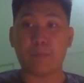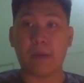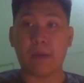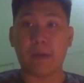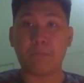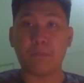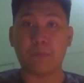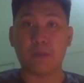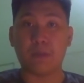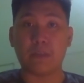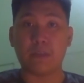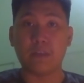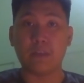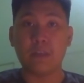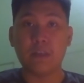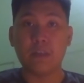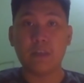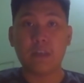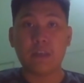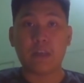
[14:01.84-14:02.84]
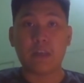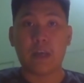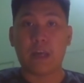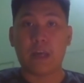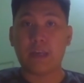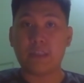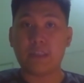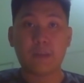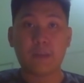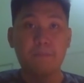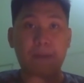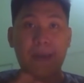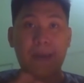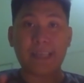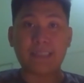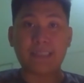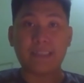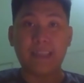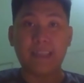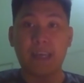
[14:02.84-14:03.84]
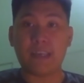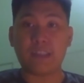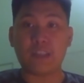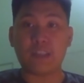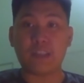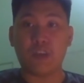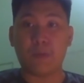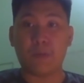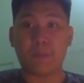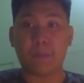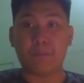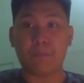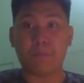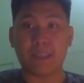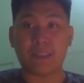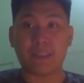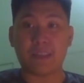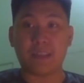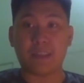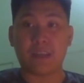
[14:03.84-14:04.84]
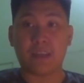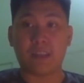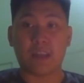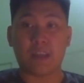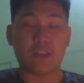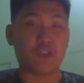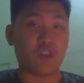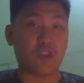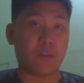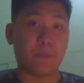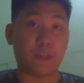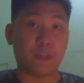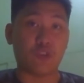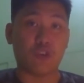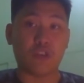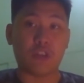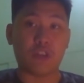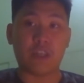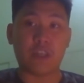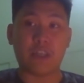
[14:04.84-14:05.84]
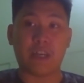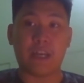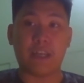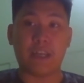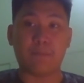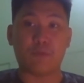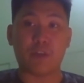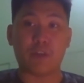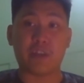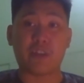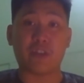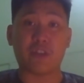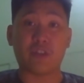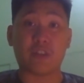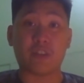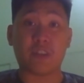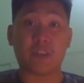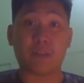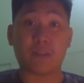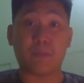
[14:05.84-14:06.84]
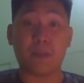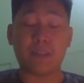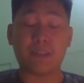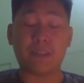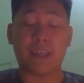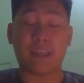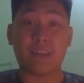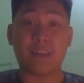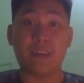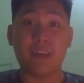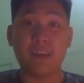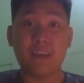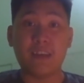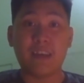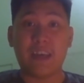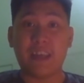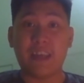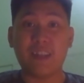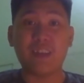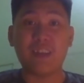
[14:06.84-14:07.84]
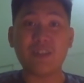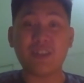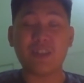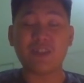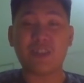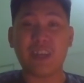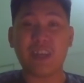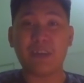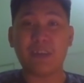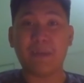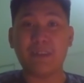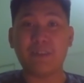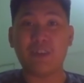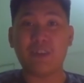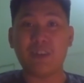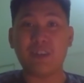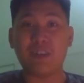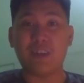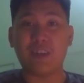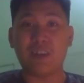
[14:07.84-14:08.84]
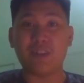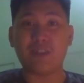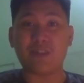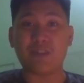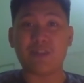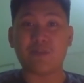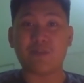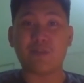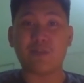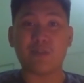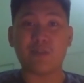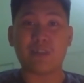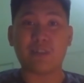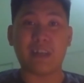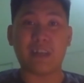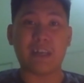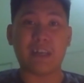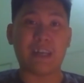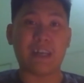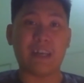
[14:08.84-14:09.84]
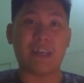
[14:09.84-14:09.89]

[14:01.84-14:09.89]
I remember in the past days, you have been visited Chairman Noli Ayala for a courtesy visit. And also, Chairman Noli also took